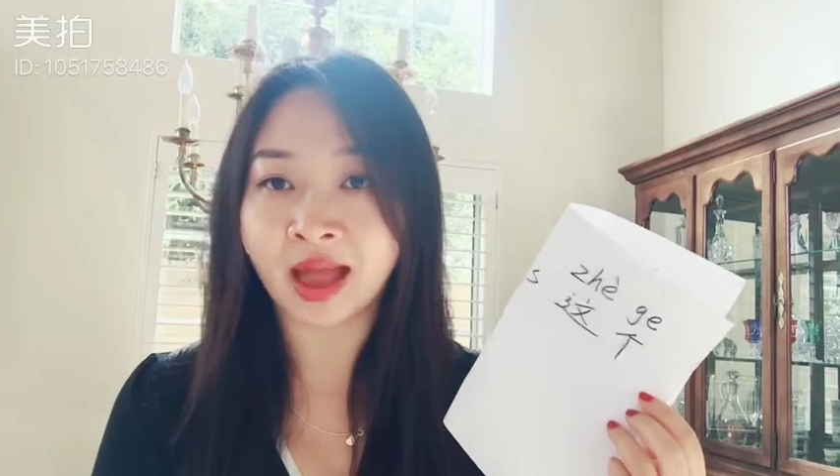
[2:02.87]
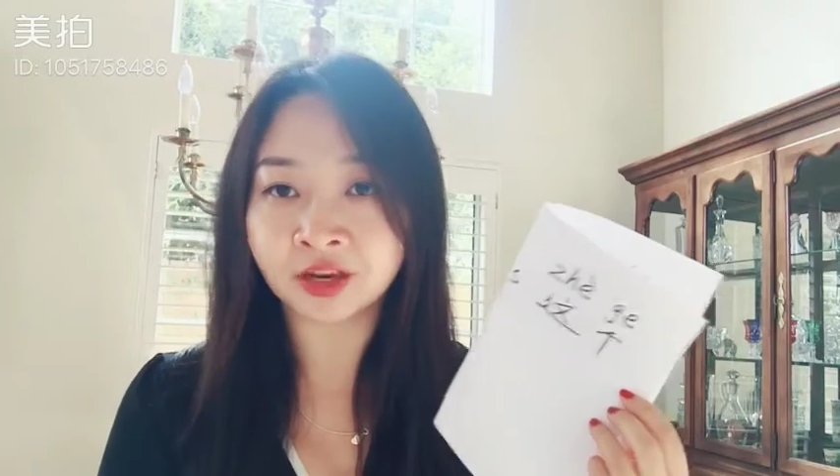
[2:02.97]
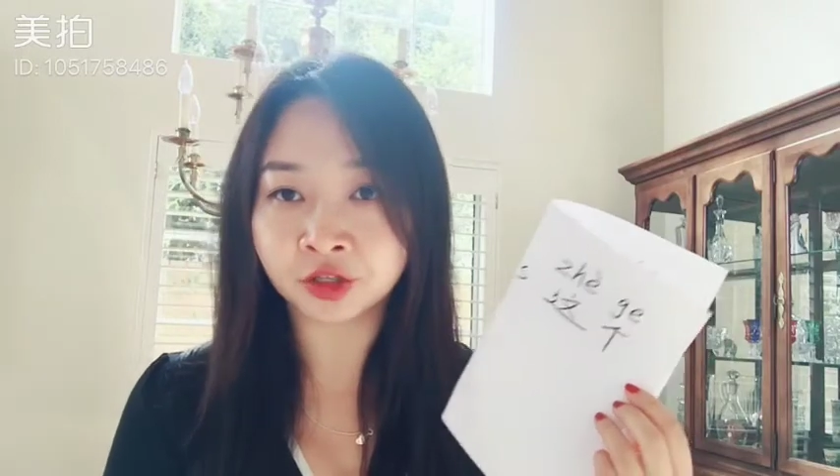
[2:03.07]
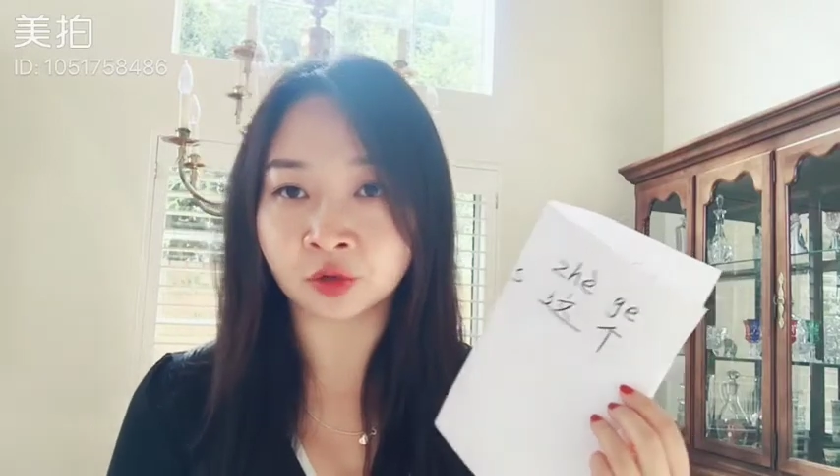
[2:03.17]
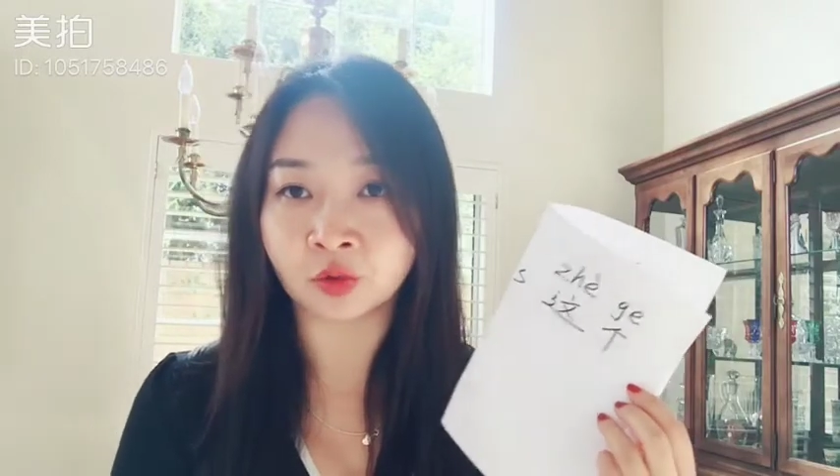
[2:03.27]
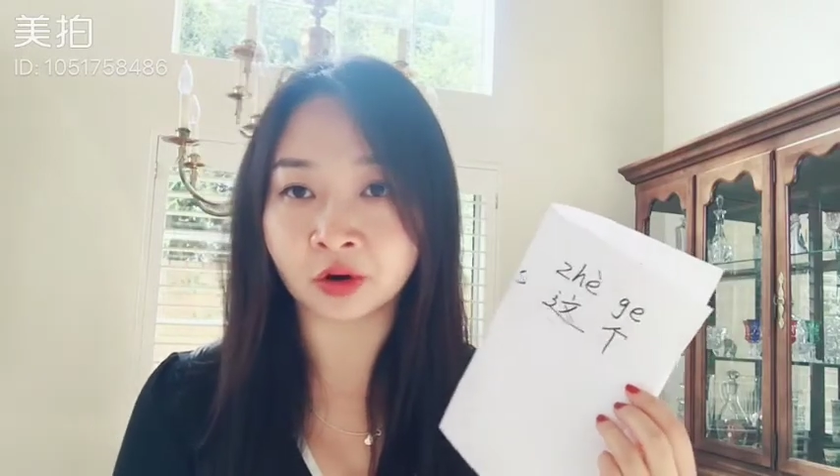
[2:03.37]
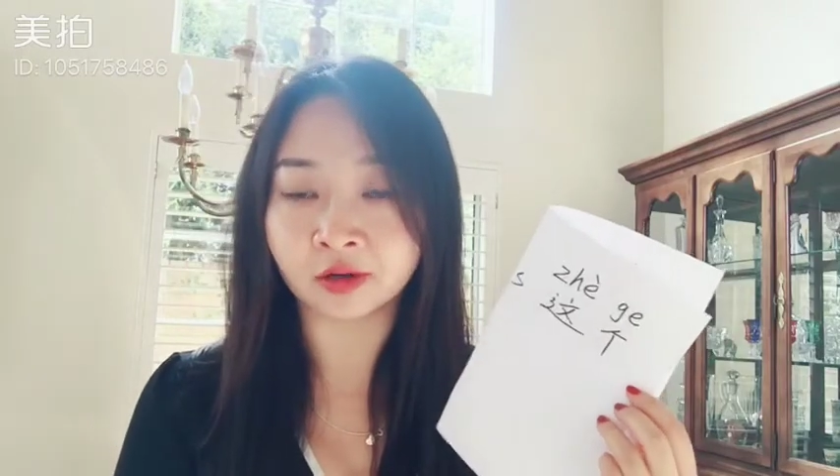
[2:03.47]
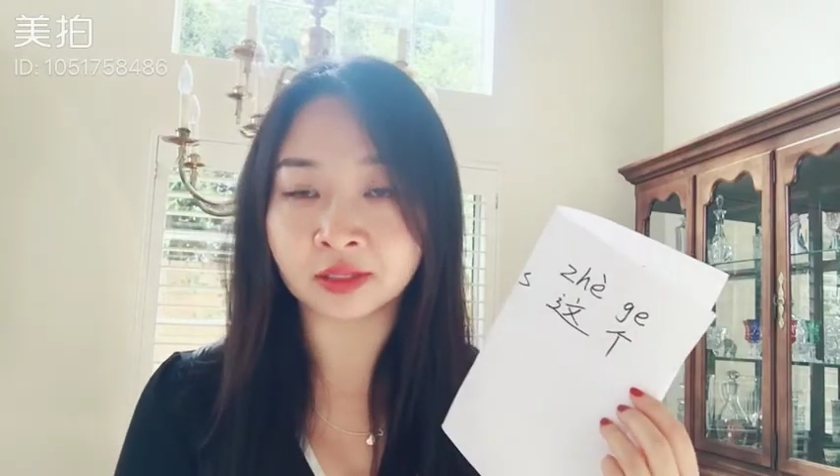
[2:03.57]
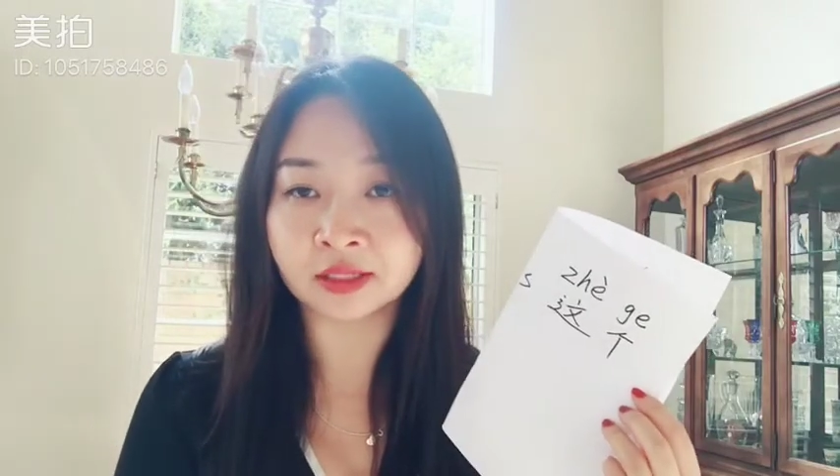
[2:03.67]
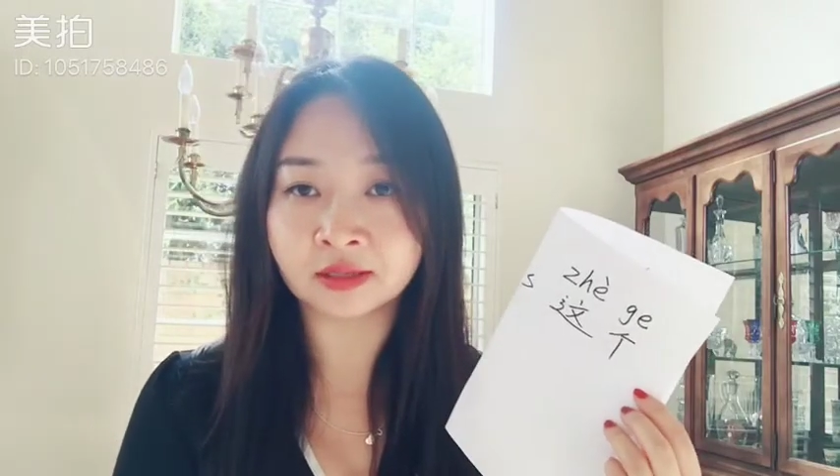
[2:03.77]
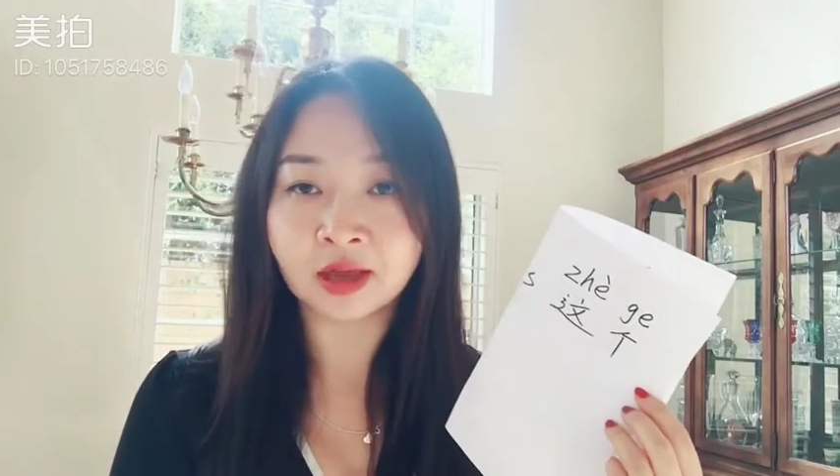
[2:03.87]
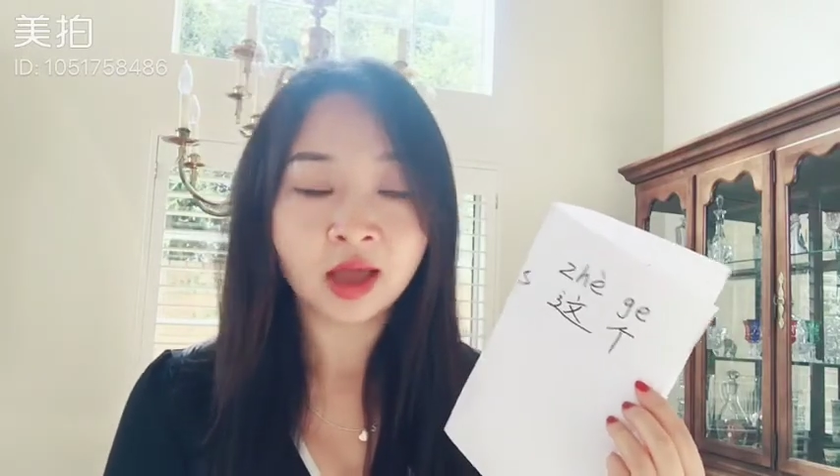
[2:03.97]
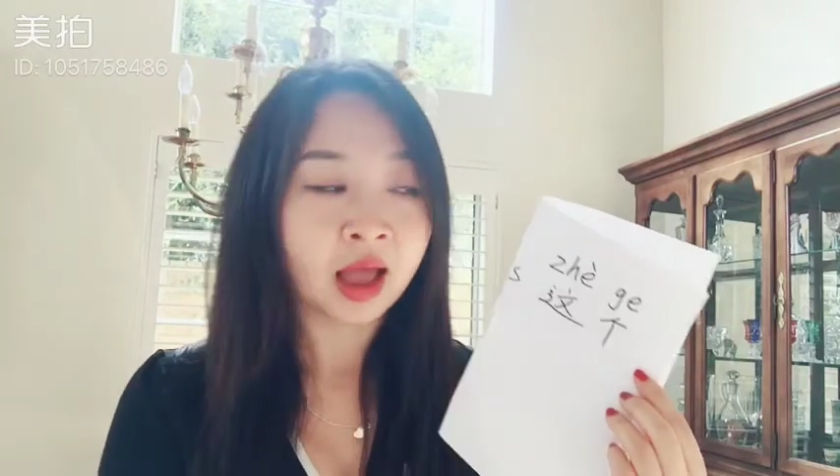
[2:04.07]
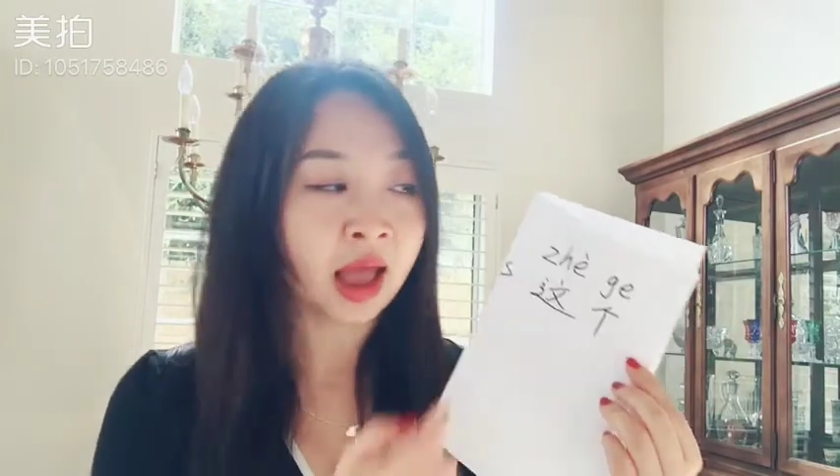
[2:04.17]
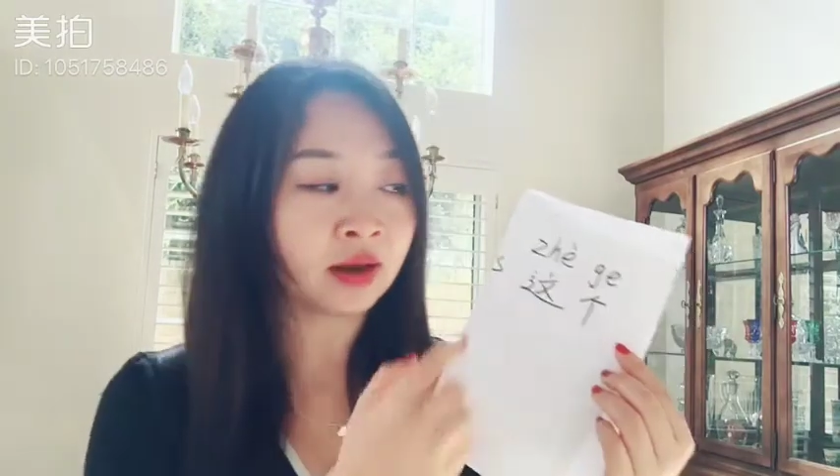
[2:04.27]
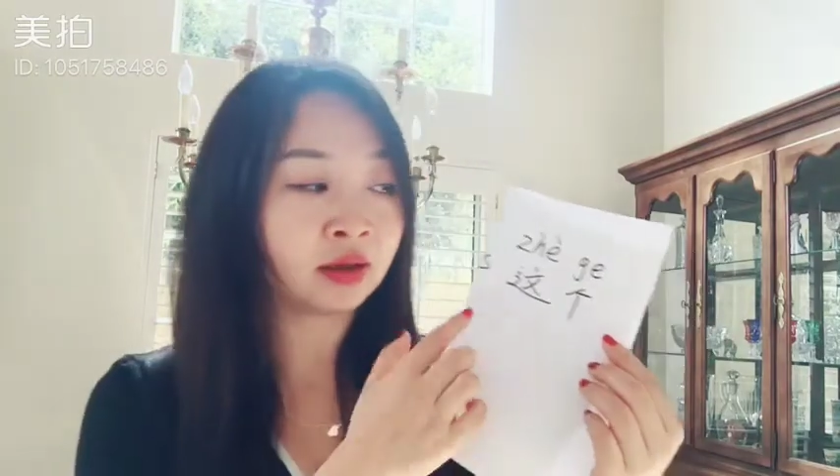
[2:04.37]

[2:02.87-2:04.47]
measure words. And